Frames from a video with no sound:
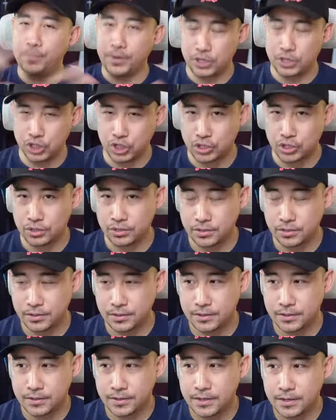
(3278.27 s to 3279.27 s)
picture.
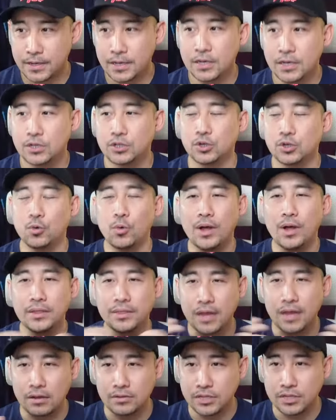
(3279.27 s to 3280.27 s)
So
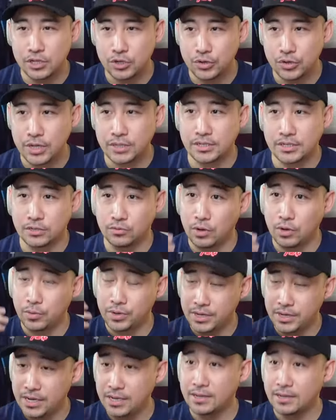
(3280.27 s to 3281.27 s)
1,000 units is what we
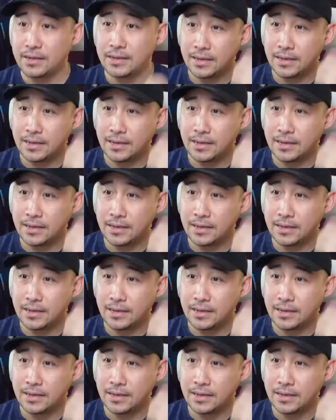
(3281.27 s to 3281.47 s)
need.